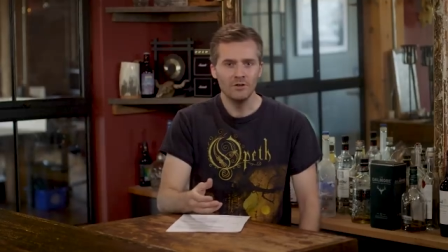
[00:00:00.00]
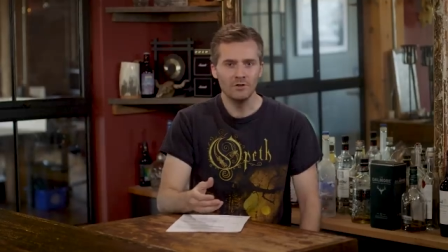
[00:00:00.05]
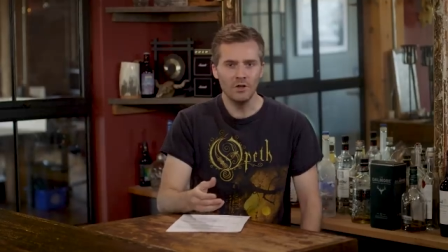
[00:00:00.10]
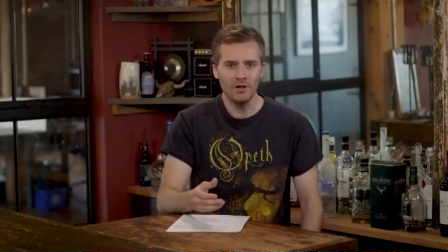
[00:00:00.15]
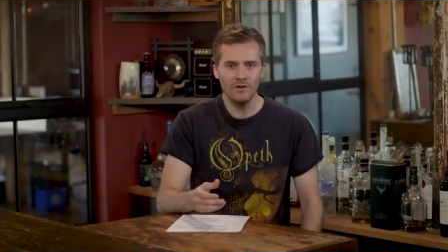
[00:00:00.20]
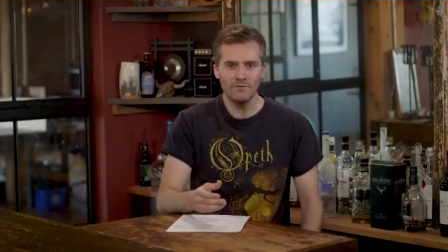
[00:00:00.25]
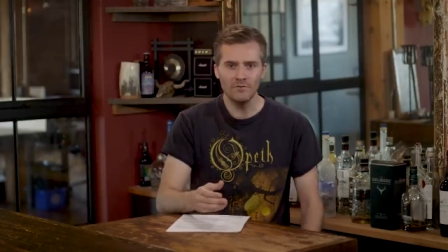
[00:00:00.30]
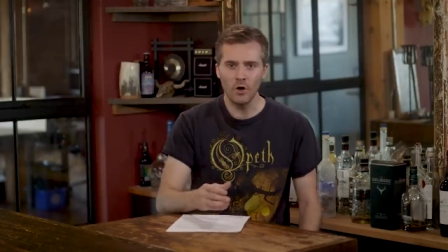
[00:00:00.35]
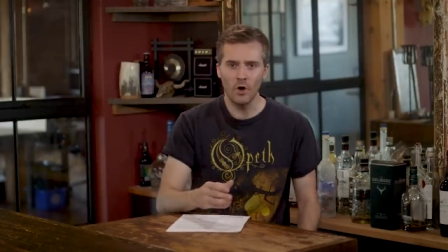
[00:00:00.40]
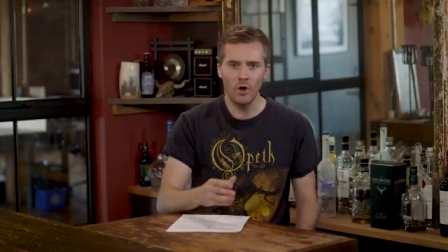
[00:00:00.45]

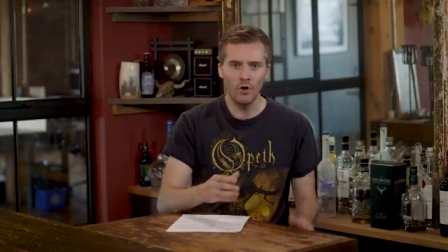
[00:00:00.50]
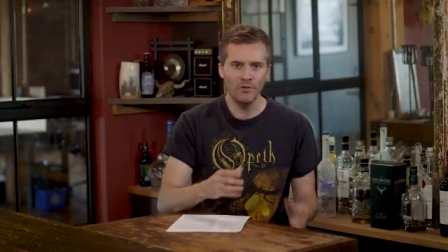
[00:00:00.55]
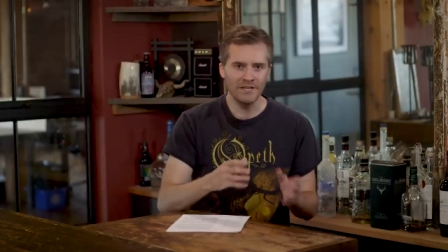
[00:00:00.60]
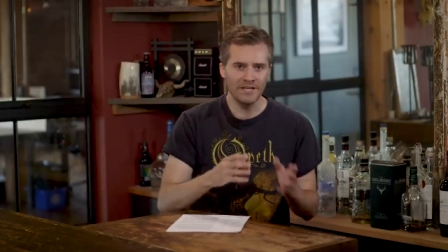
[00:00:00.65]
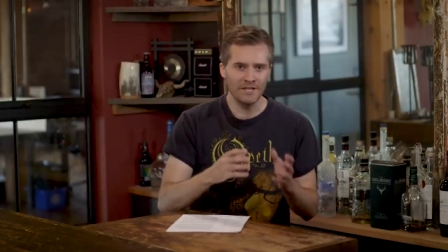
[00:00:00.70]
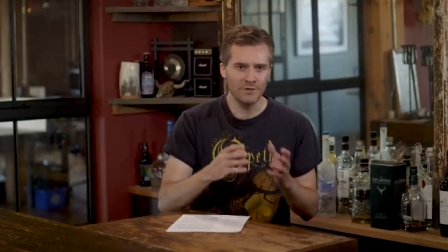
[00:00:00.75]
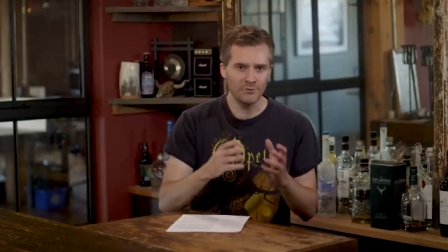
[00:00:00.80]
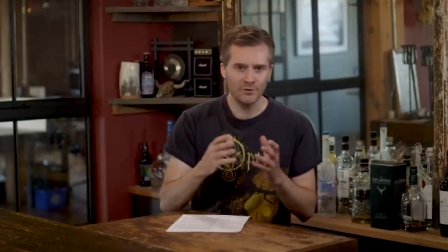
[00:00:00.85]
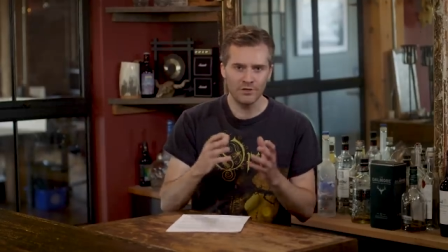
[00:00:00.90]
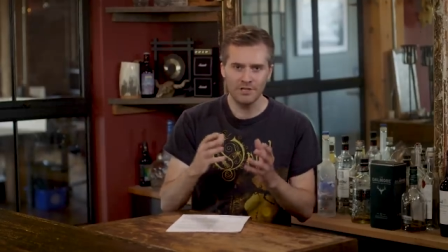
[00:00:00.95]
Loved all the
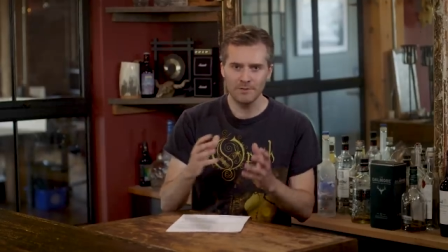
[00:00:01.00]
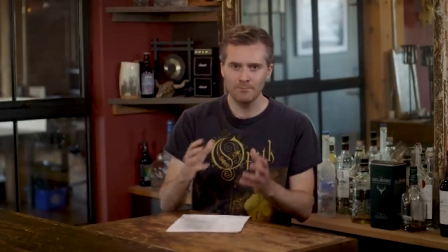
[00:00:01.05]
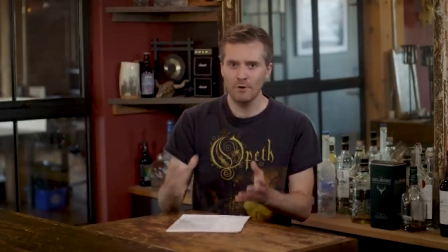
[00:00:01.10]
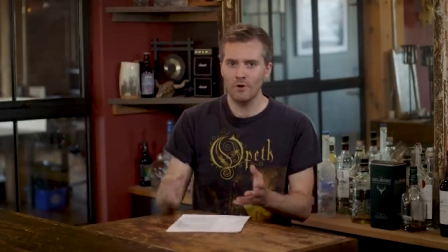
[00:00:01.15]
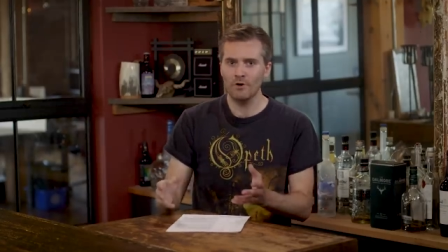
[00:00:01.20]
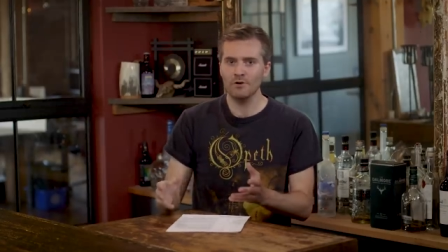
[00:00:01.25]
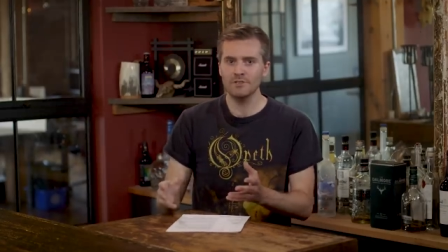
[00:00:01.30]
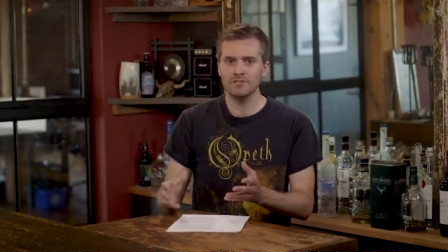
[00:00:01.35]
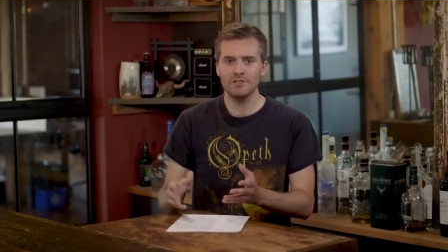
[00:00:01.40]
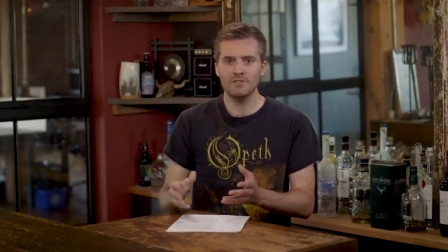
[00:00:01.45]
intricate
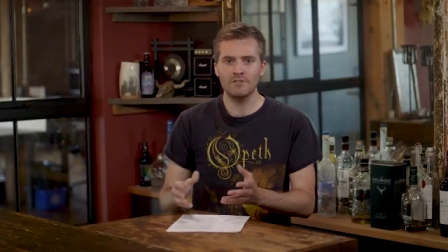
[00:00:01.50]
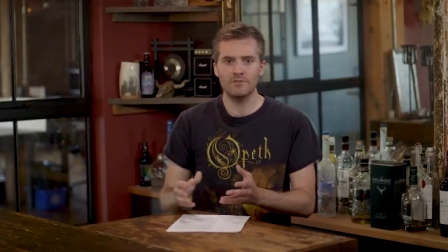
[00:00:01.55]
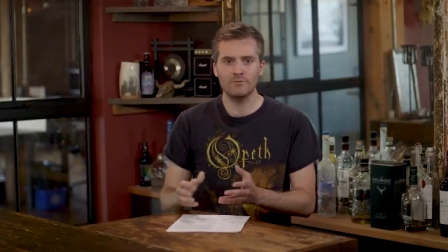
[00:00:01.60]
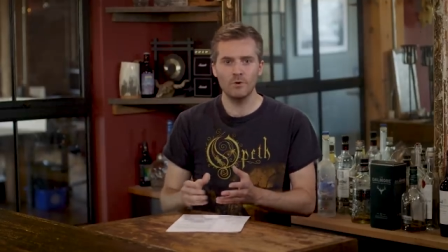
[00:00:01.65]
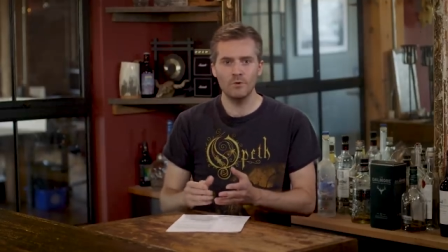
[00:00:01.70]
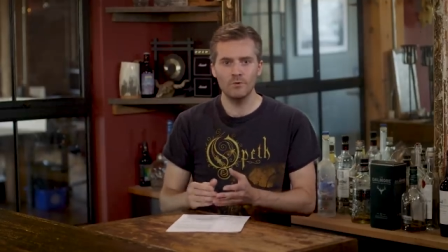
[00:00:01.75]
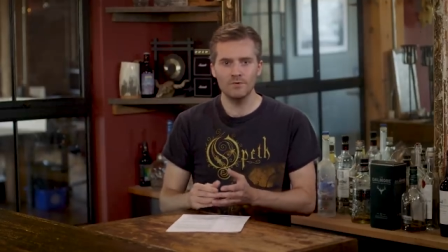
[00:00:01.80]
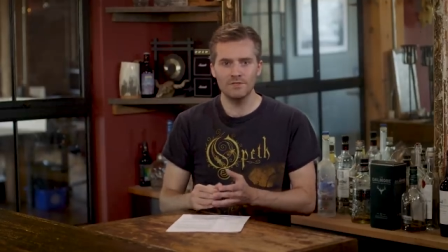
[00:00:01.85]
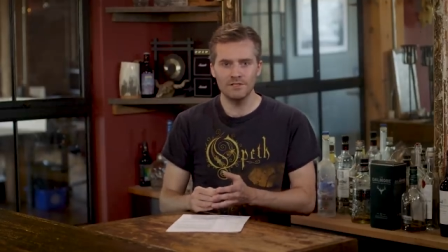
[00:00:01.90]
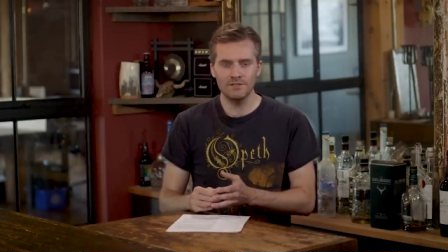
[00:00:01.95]
parts he
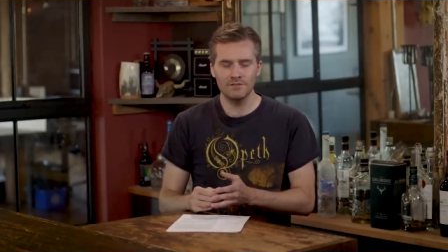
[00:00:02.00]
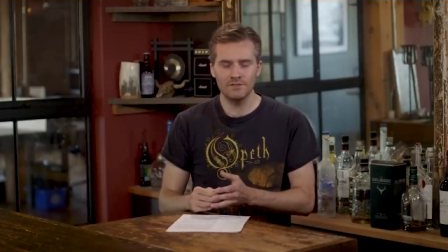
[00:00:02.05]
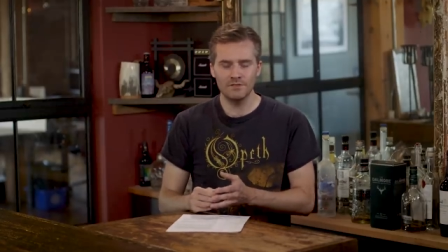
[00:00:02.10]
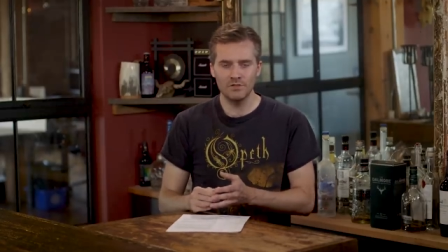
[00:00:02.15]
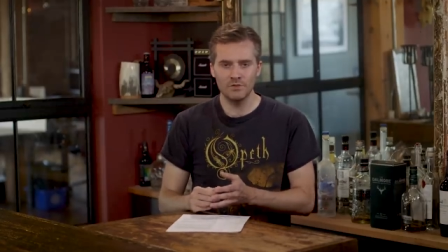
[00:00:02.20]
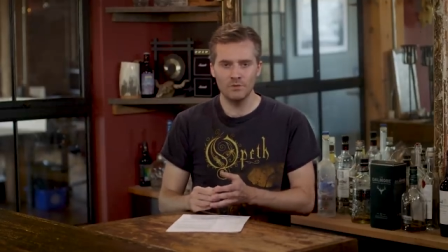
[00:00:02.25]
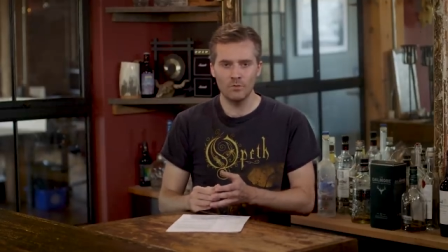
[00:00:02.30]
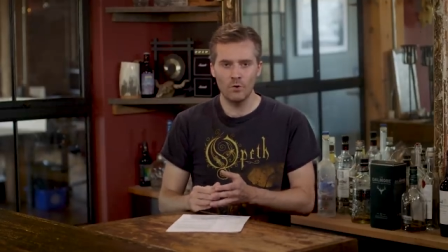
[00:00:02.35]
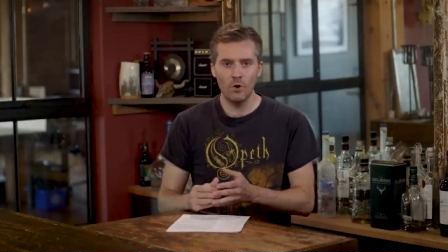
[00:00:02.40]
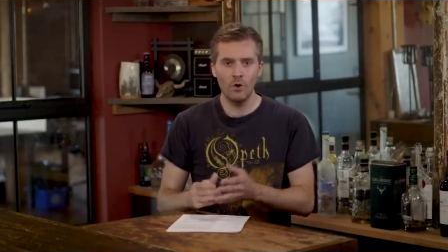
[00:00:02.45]
throws
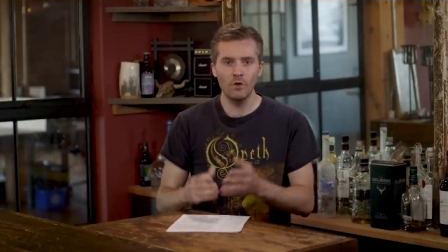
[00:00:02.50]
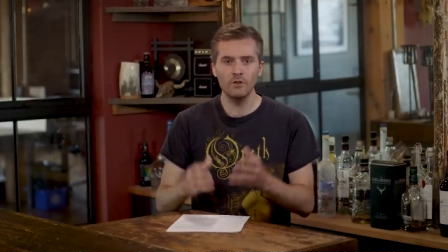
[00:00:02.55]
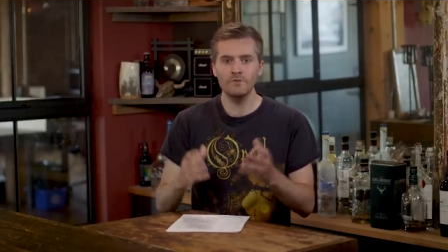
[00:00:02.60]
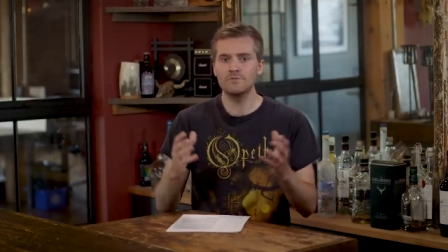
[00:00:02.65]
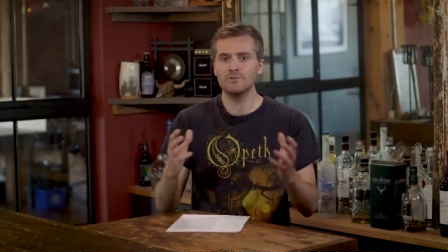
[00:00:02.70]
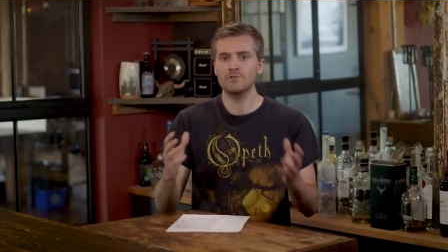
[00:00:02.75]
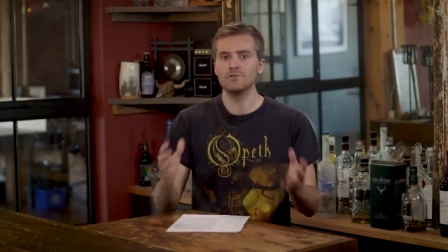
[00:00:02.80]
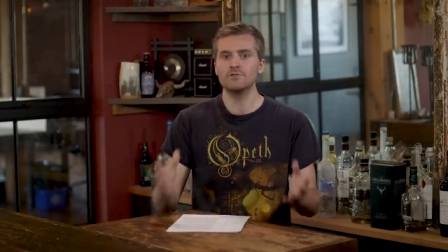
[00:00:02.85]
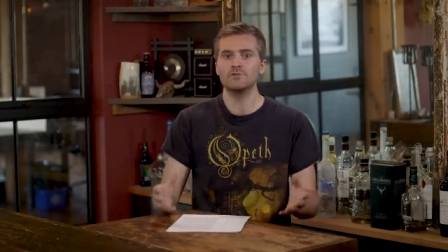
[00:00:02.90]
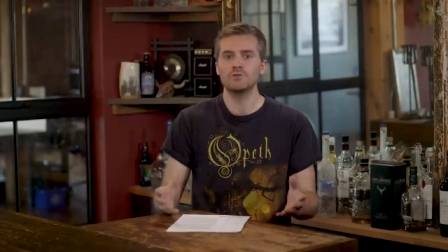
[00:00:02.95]
into all
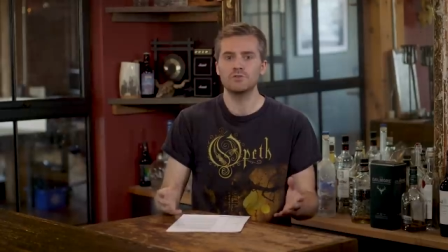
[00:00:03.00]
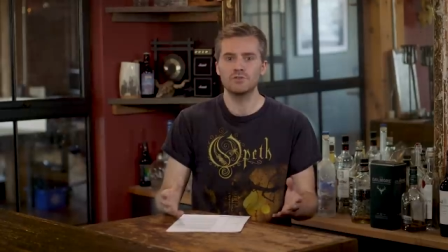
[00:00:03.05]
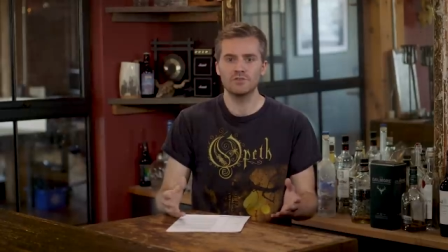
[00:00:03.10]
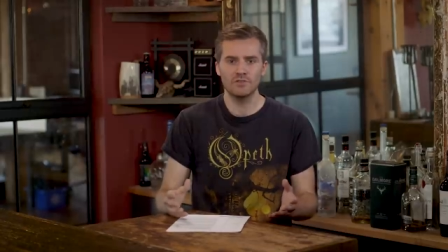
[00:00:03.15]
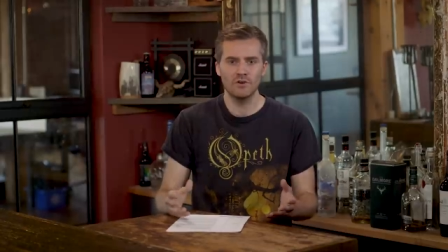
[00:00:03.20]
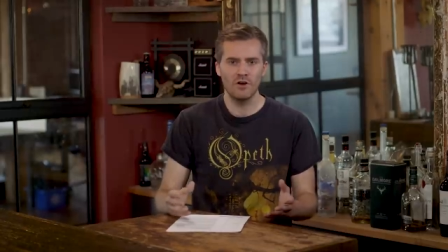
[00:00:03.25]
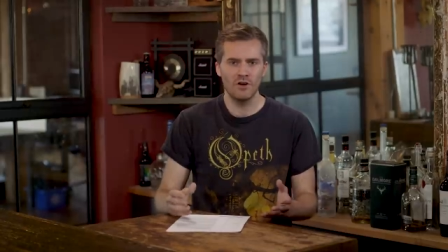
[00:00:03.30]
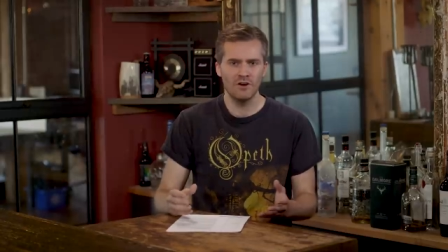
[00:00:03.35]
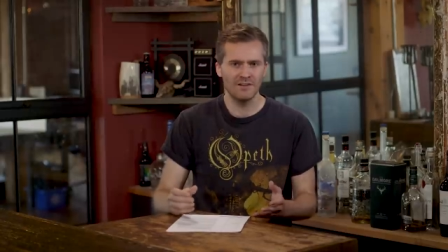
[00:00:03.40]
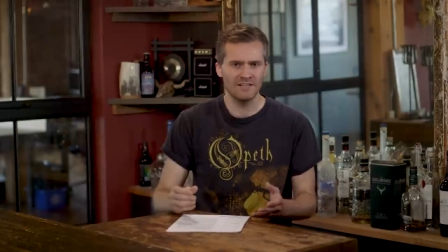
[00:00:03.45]
of Jinjer's
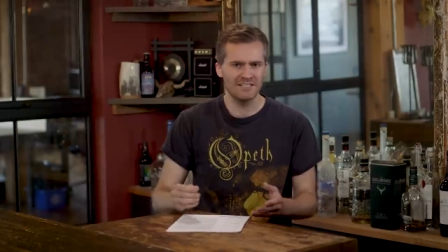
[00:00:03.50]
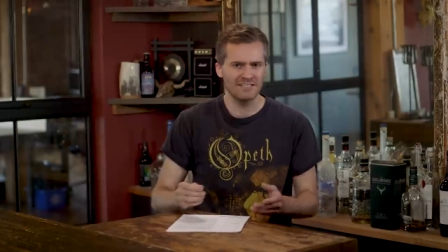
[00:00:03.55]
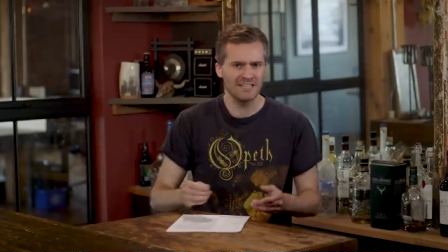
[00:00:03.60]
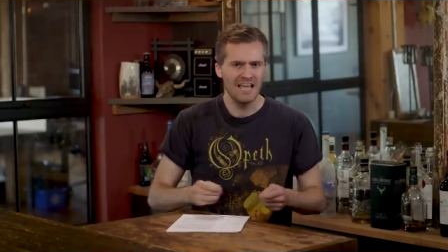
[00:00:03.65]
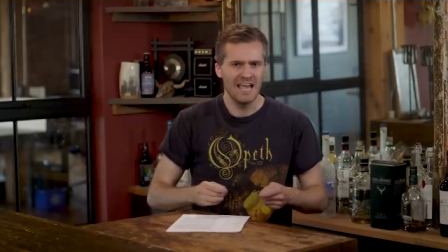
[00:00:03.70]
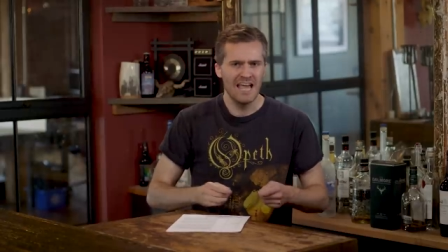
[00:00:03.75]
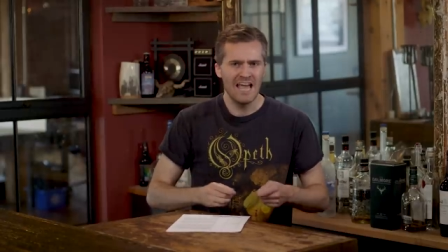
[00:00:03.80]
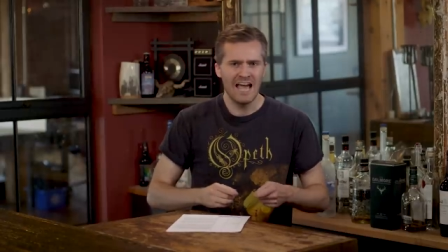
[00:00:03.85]
songs,